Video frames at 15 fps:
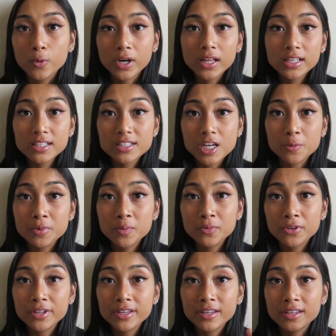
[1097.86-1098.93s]
What I like to tell
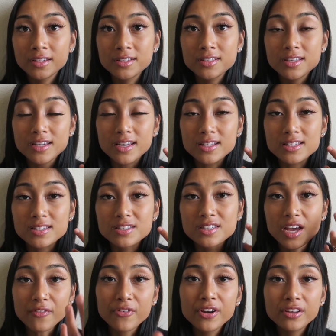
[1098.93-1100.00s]
people is it's
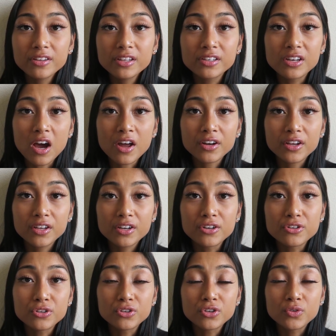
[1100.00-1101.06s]
definitely not going
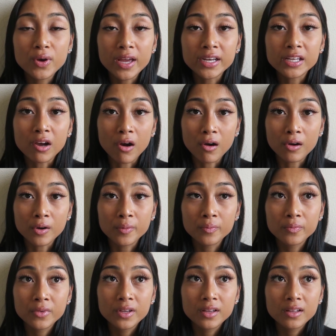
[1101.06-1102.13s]
to do you any
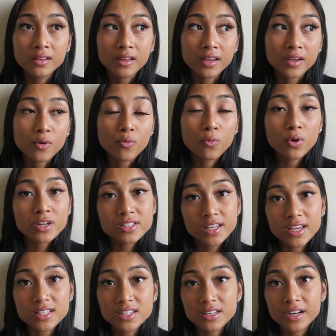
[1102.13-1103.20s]
harm. Like worst
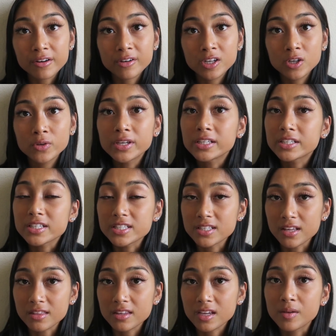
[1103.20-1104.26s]
case scenario, it does
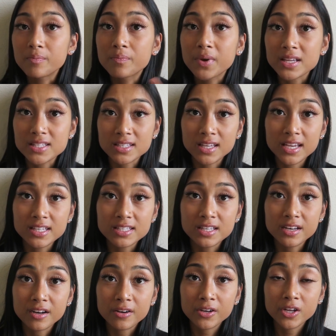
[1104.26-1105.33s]
nothing. Best case
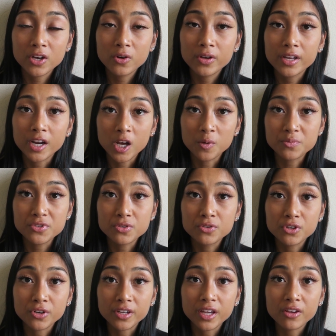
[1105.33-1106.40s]
scenario, it helps you
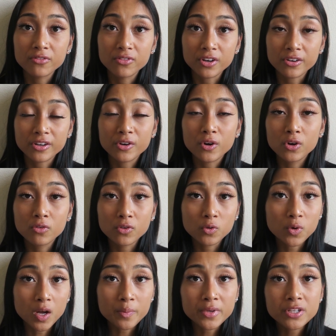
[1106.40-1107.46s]
during a very
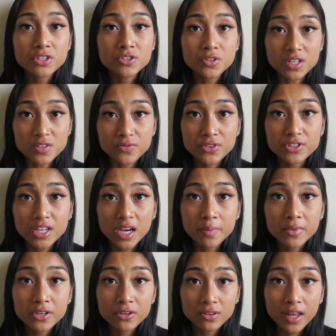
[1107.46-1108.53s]
overwhelming, stressful
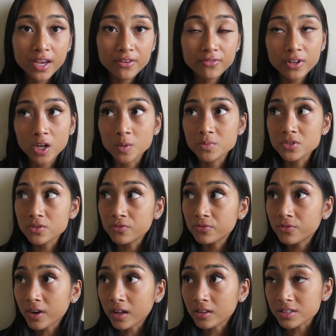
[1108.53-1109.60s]
time in your life. It helps you
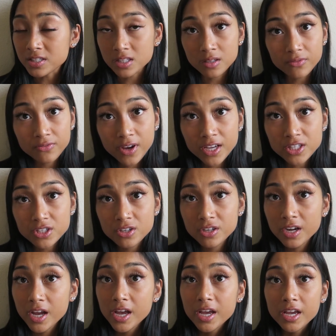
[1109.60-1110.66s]
fall asleep
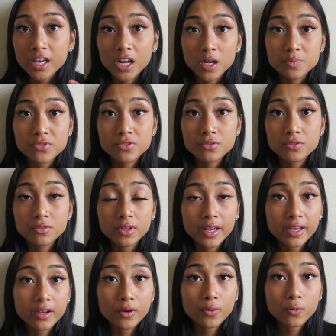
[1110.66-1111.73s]
faster. It helps you
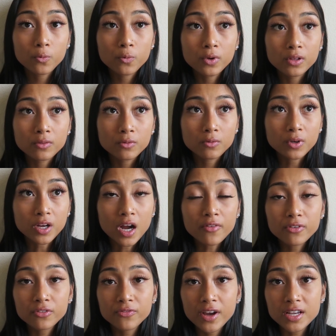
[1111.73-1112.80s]
like re
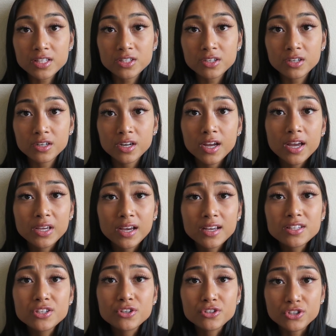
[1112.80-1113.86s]
recover faster.
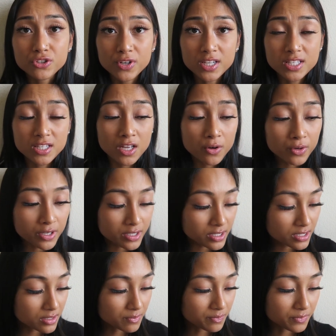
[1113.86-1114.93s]
Because your stress
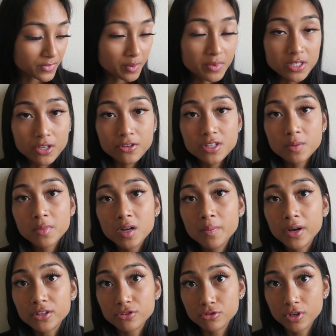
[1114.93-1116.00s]
lowers, let me tell you something
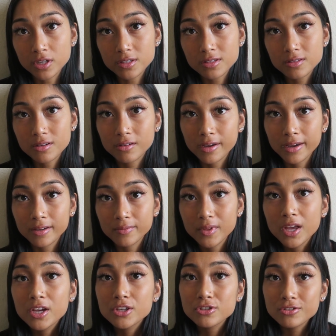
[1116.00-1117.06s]
about stress okay
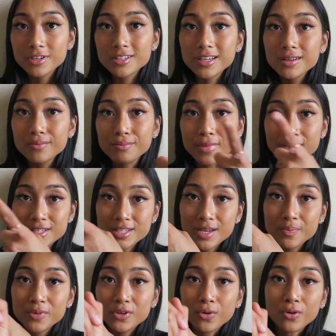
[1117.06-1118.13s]
stress can mess
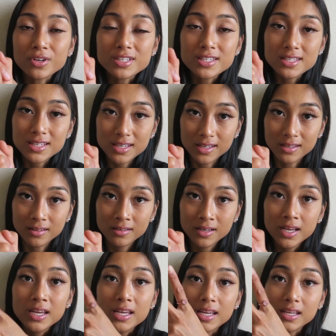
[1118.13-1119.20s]
up your
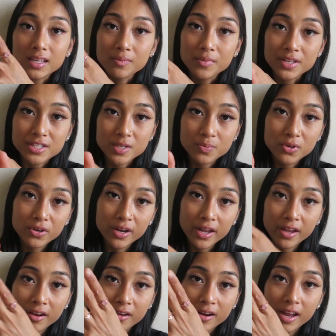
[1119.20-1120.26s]
skin it can mess up your
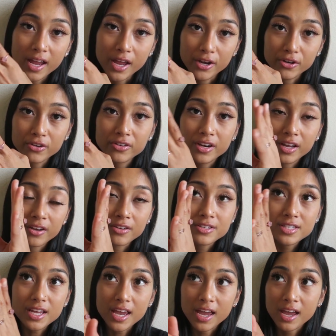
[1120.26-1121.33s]
hair and your
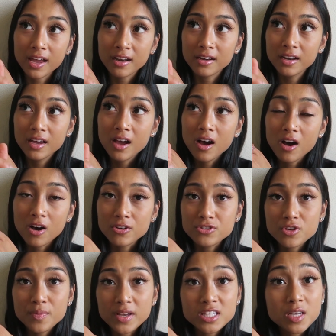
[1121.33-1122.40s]
nails and
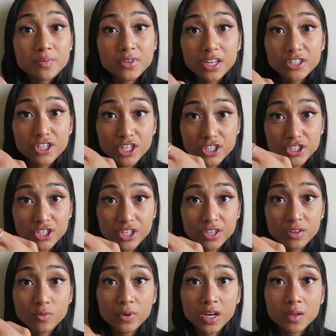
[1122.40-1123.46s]
also mess up
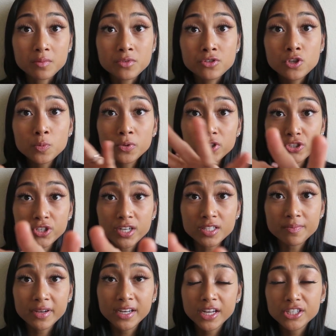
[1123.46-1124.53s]
digestion when i'm super
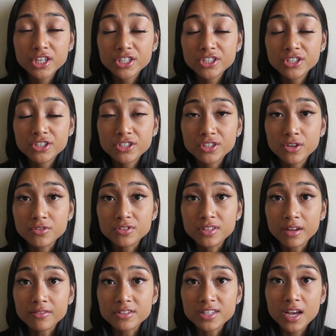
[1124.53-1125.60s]
stressed my digestion just goes
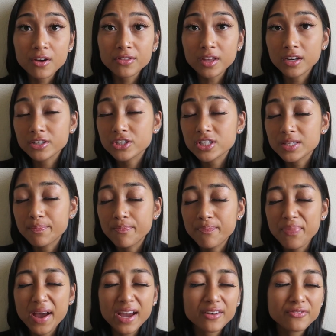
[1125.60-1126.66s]
down south and it's just a
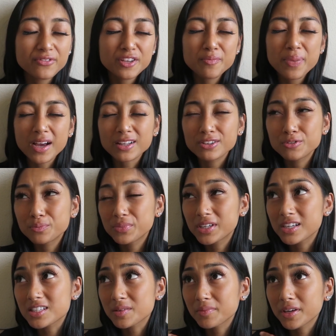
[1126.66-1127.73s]
bad feedback loop
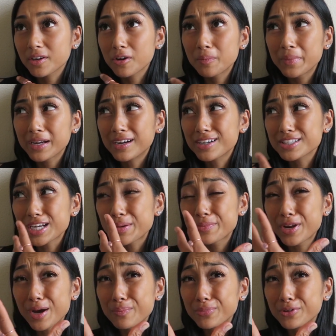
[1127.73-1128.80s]
because i'm like oh my gosh
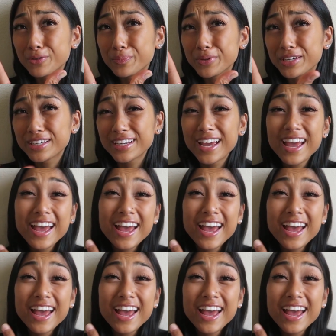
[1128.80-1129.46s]
i'm not pooping